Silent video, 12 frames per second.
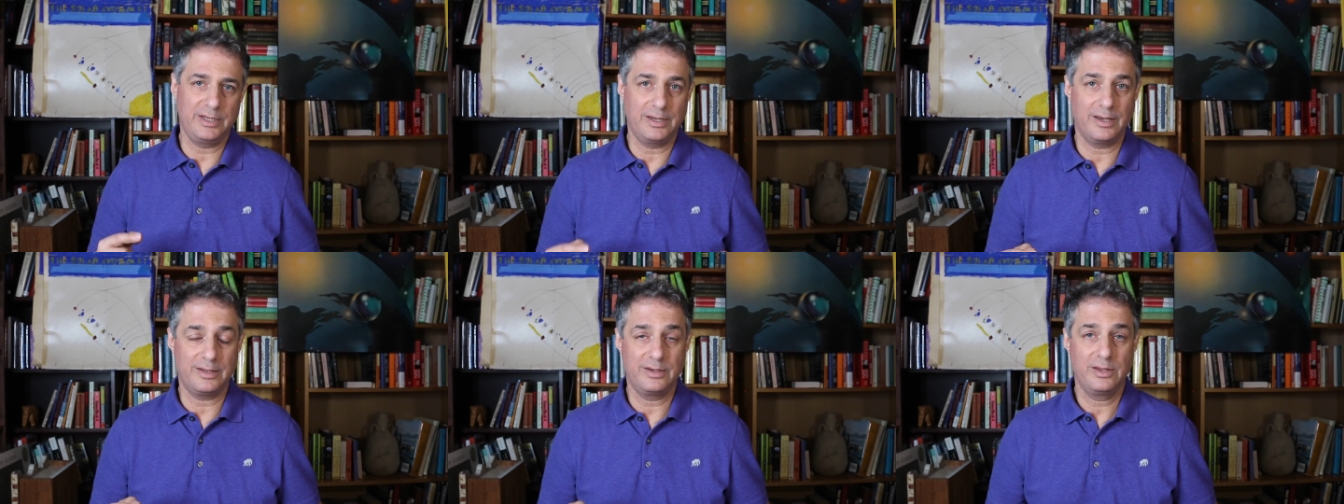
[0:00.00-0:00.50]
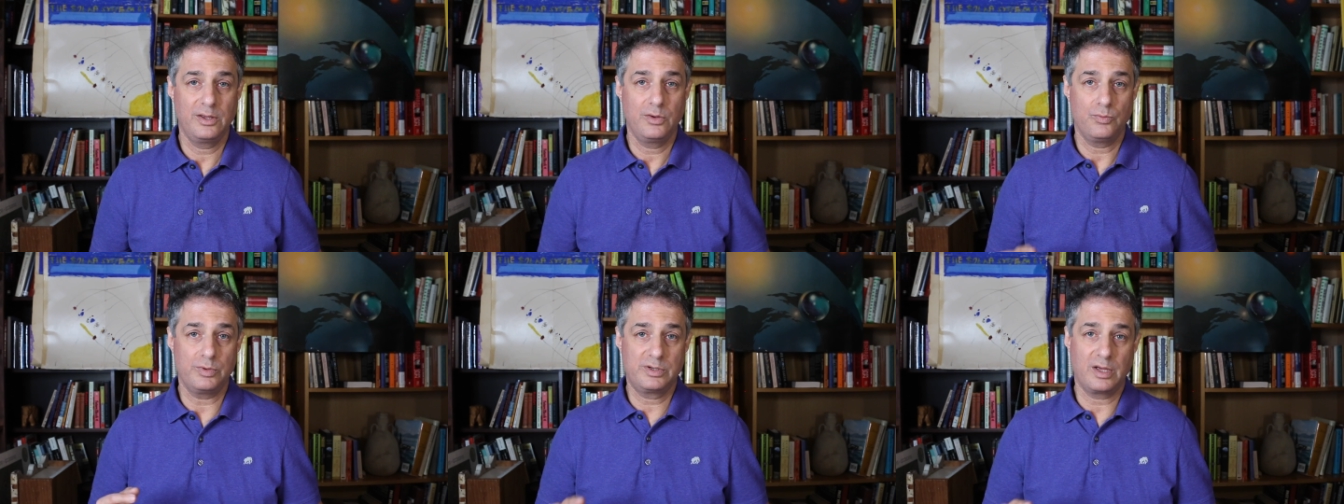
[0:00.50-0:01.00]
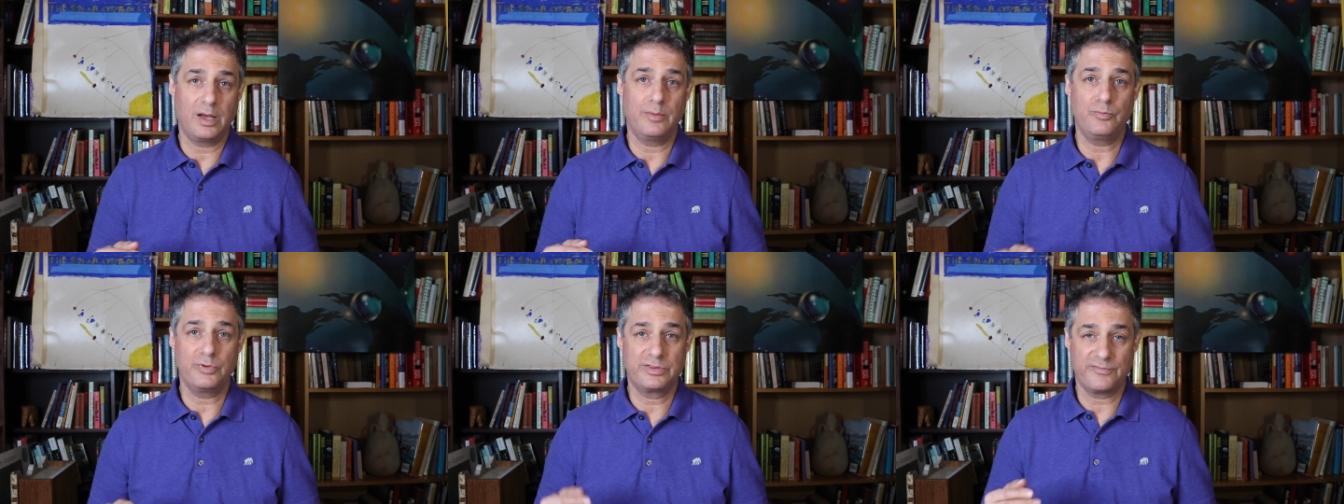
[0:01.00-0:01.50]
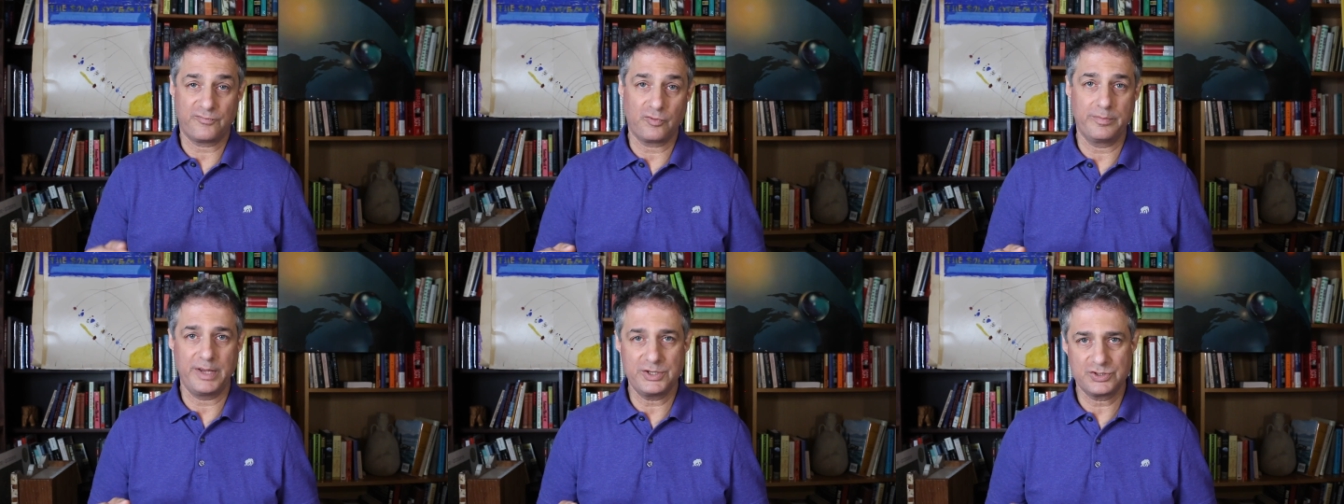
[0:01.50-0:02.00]
Eon would come with the
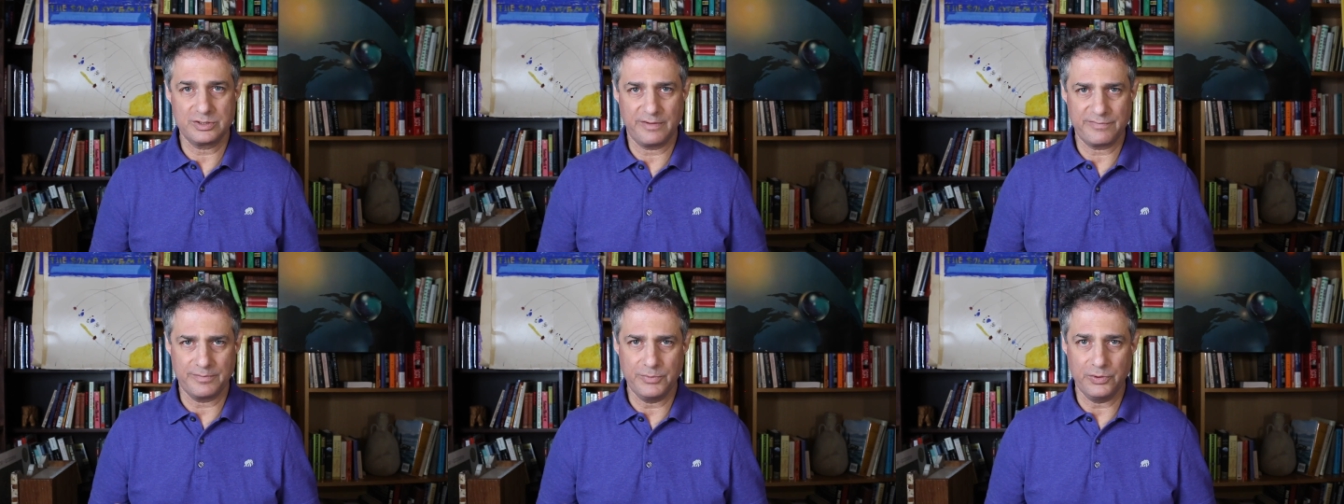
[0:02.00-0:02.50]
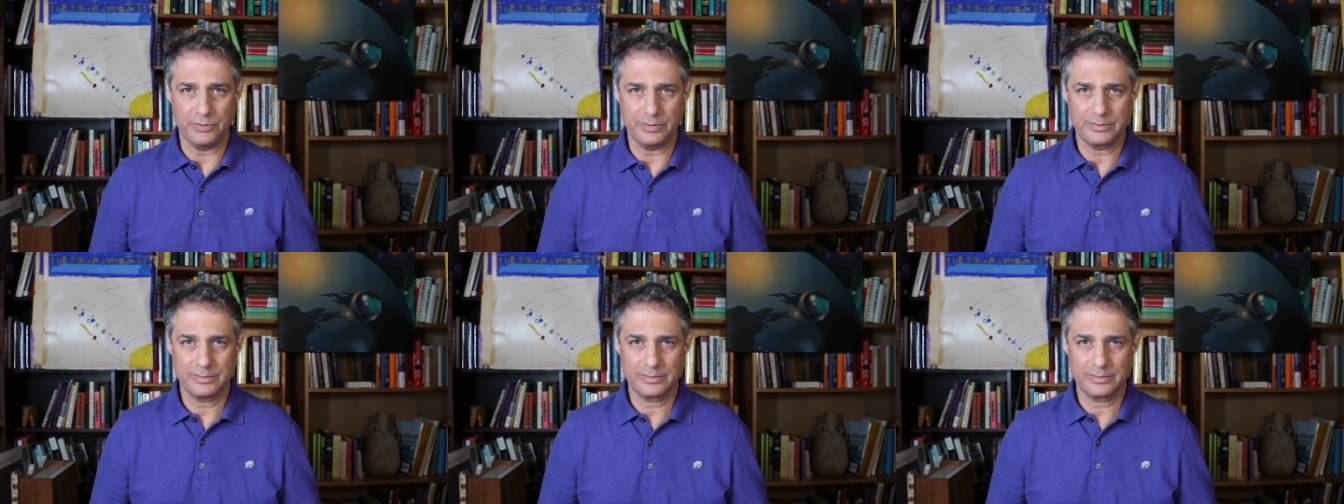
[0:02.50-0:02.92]
formation of the Moon.